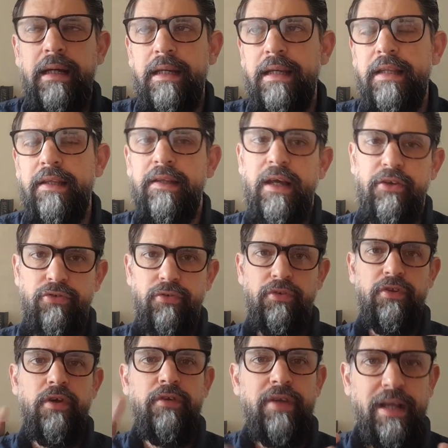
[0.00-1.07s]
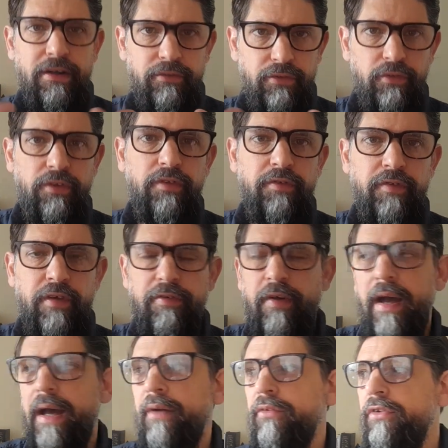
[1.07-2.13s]
In the natural zodiac, it rules the fifth
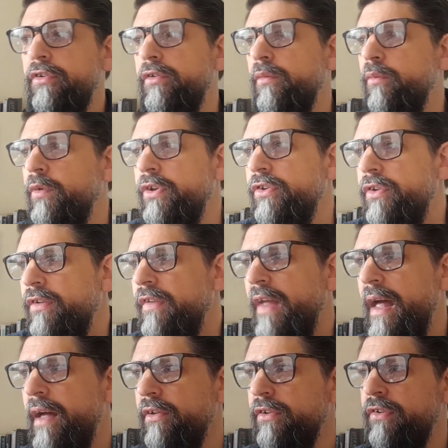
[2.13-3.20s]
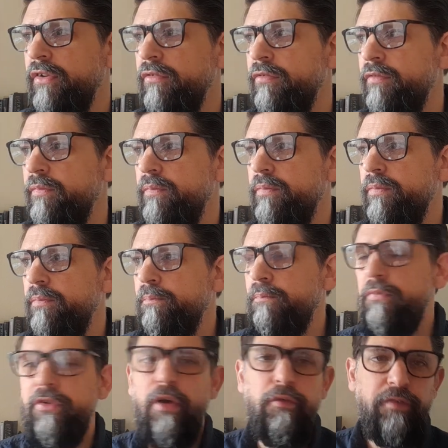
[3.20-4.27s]
house, which is the house of
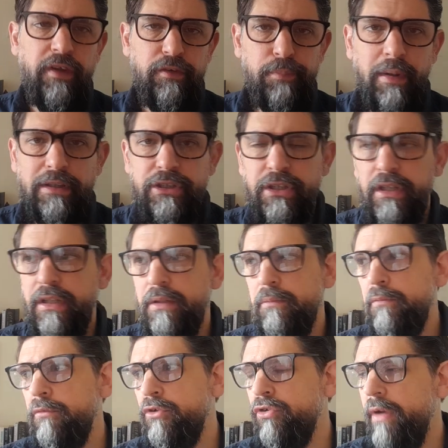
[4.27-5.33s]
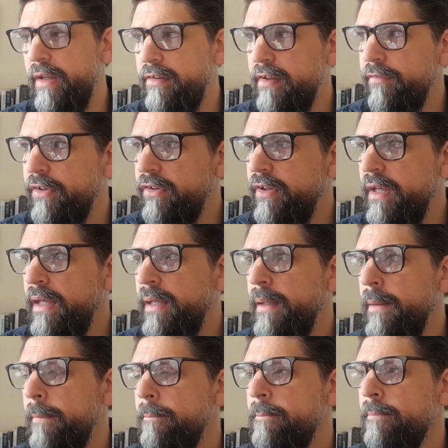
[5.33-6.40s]
self-expression, creativity,